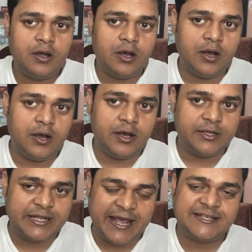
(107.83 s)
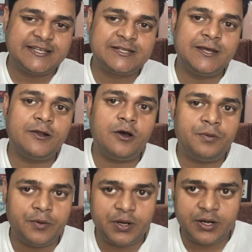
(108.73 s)
the access tier
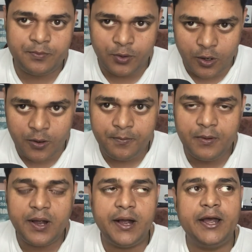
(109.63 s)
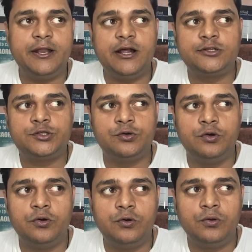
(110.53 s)
of our blob, and
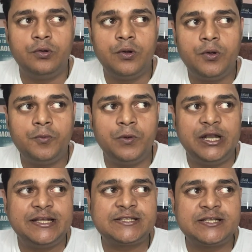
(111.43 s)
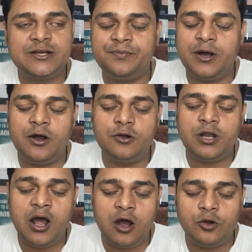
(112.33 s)
also we'll discuss
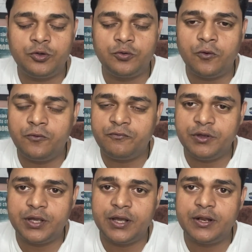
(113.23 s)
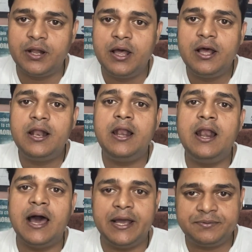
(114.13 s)
about how to configure
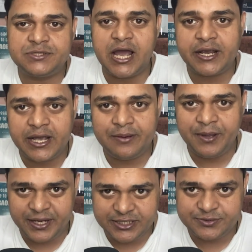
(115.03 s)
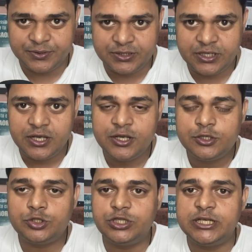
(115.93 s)
lifecycle management.
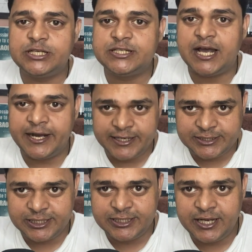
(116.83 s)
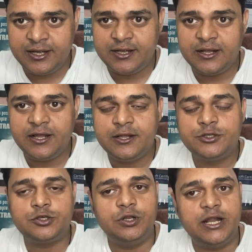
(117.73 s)
So this is our agenda.
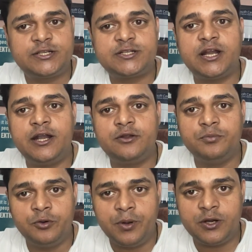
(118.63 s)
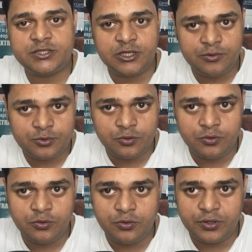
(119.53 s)
So let's try to move ourselves
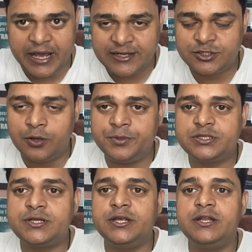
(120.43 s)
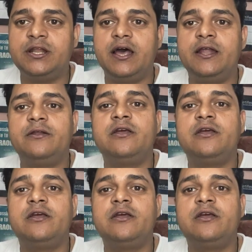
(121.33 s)
to desktop screen and